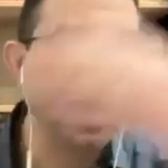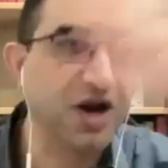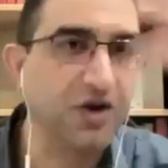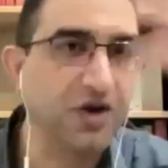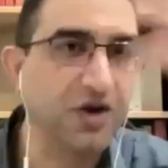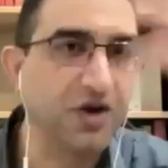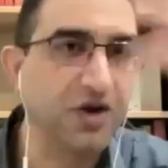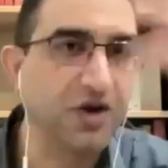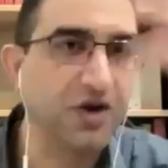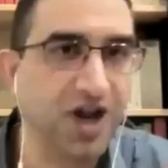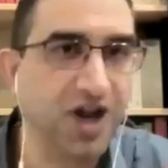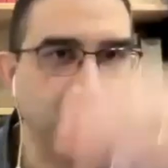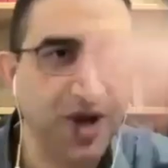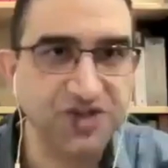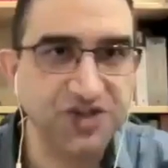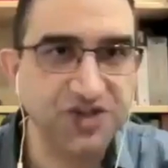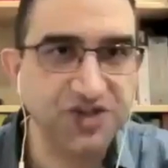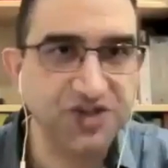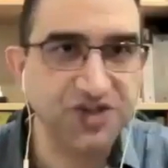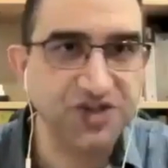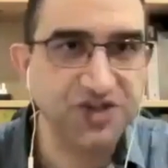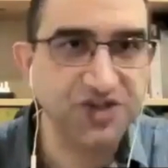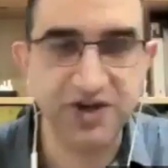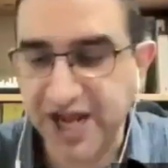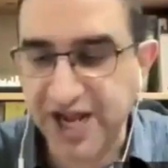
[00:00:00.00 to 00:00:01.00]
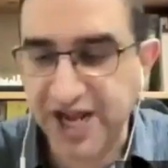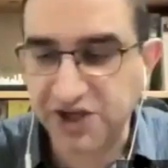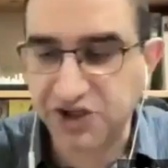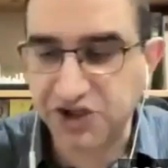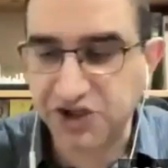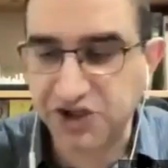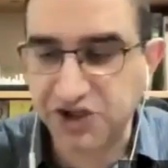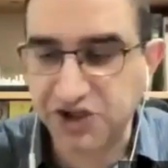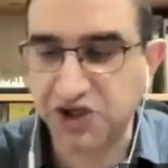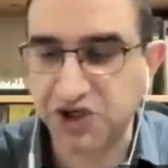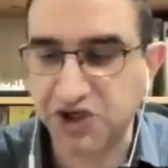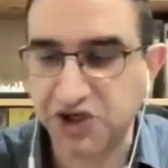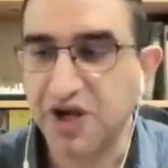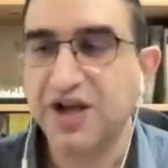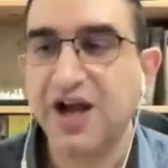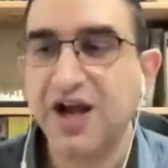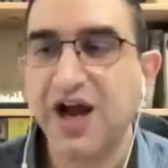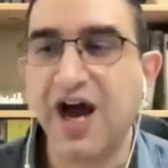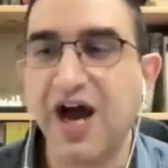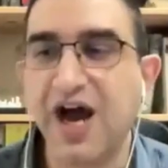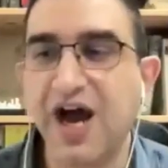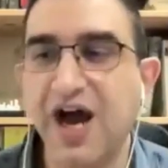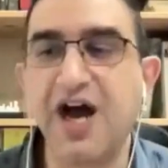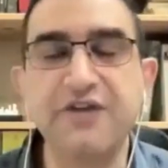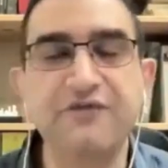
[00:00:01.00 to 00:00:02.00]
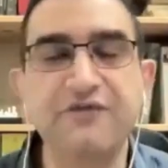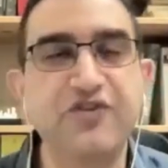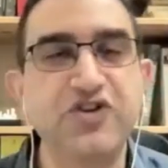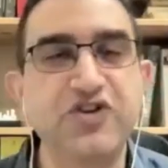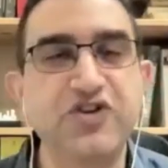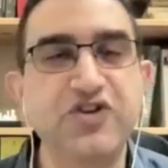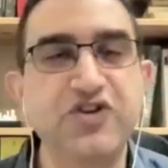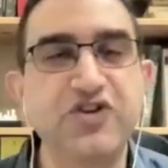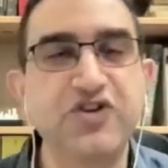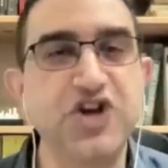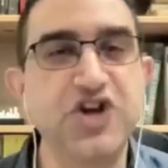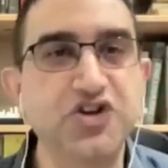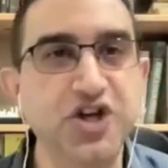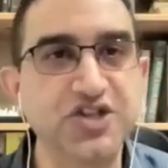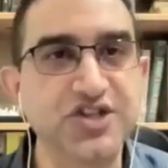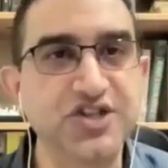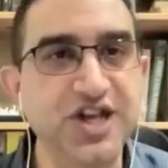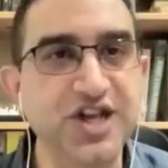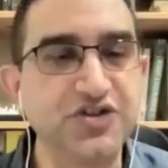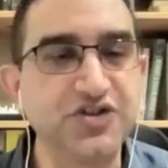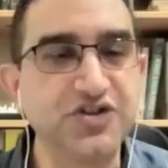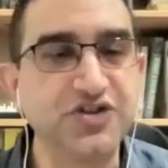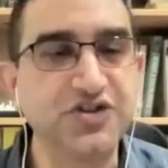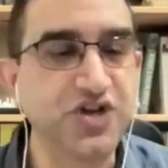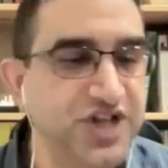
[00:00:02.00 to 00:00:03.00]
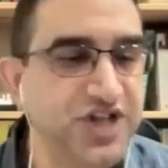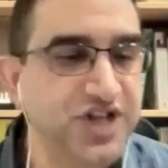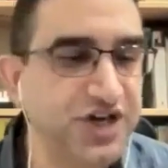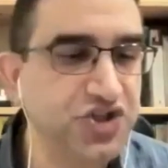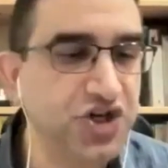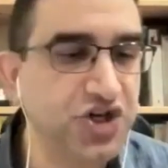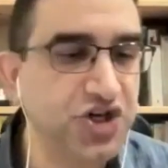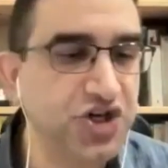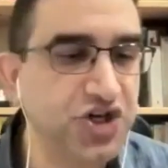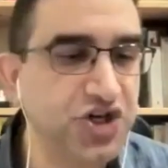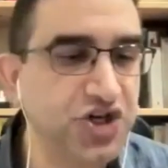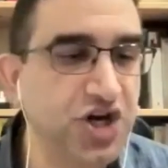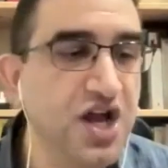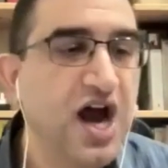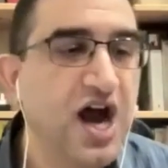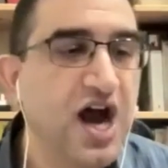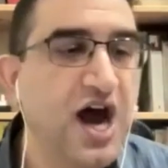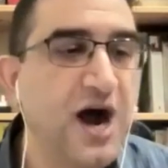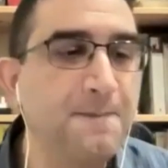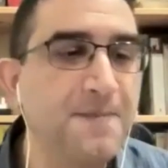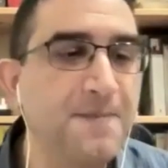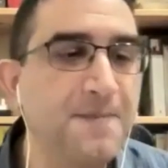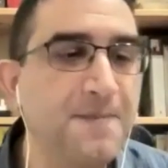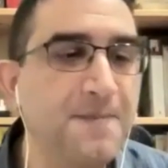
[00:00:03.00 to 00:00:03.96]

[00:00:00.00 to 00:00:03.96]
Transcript: We're bringing railways, irrigation, infrastructure, et cetera, et cetera.